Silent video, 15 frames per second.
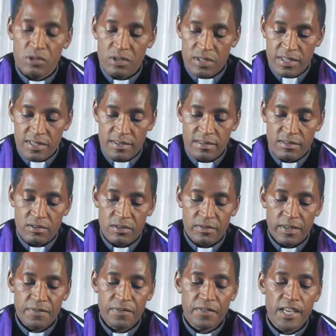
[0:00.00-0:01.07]
was
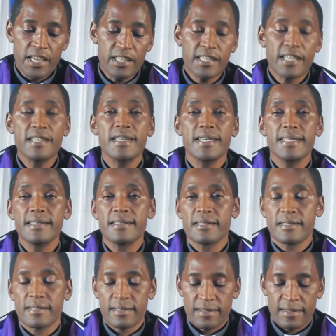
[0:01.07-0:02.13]
over 80
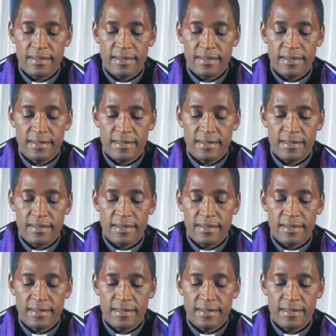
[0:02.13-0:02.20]
years